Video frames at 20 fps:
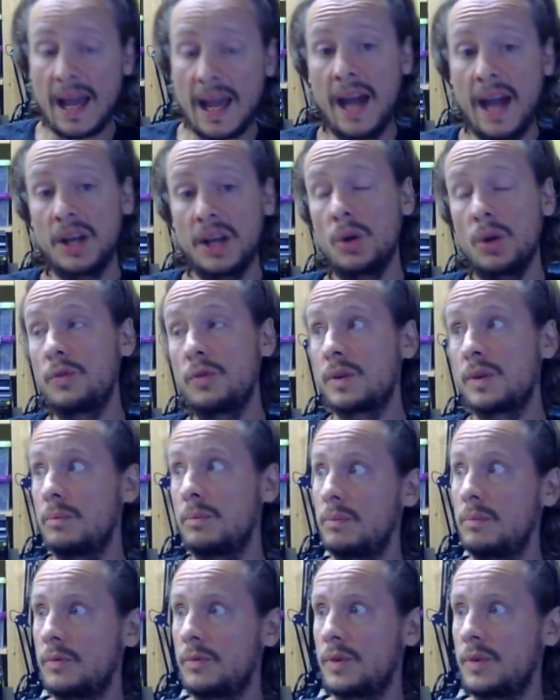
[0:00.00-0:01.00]
I know
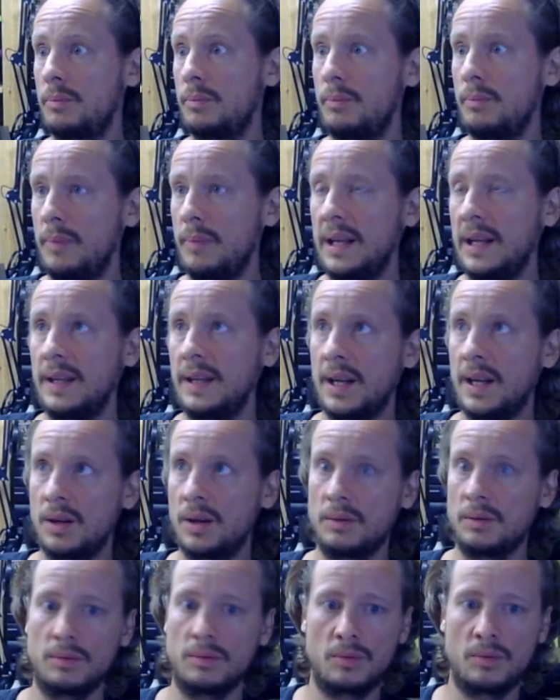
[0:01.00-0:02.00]
from
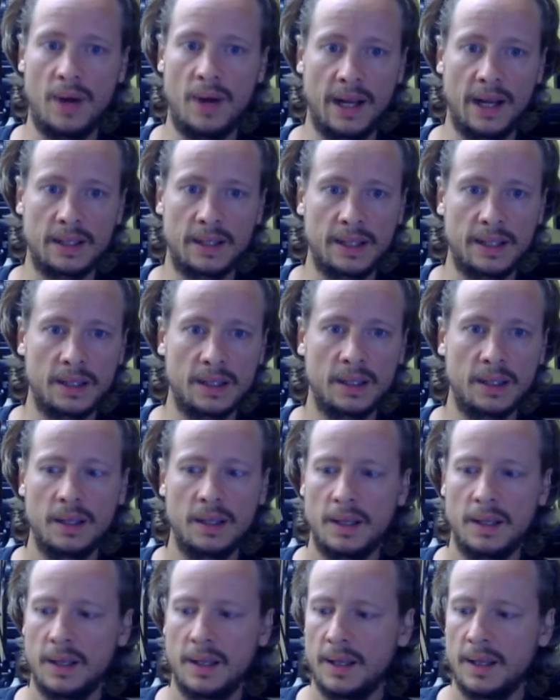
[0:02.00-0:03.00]
metadata wrangling
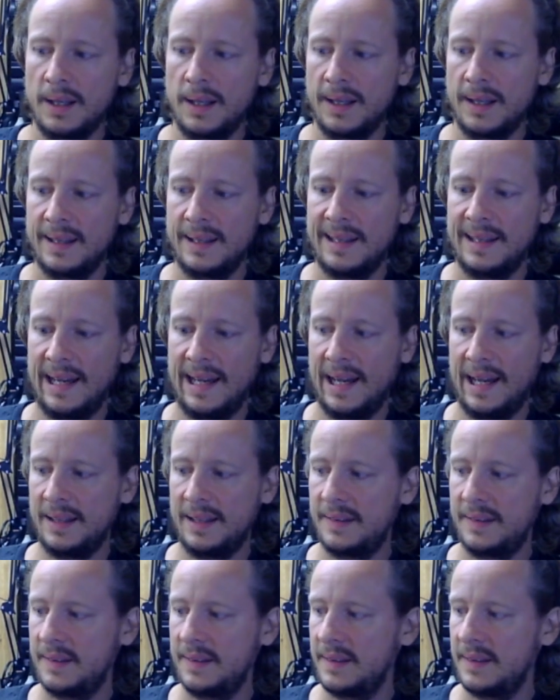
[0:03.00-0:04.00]

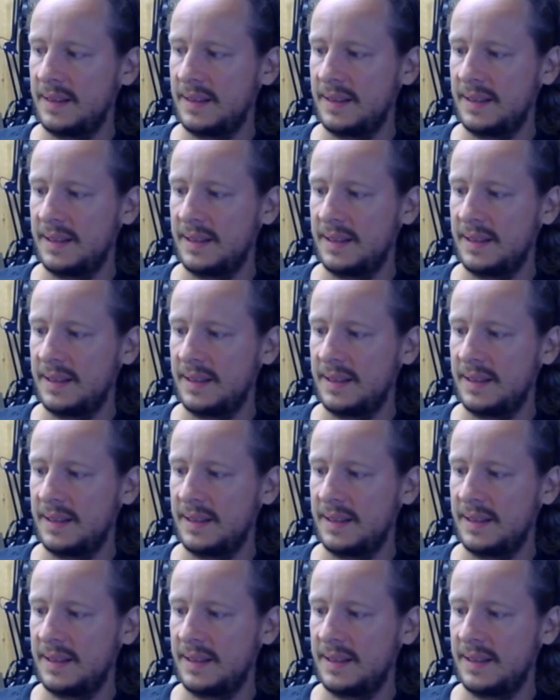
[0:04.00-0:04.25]
that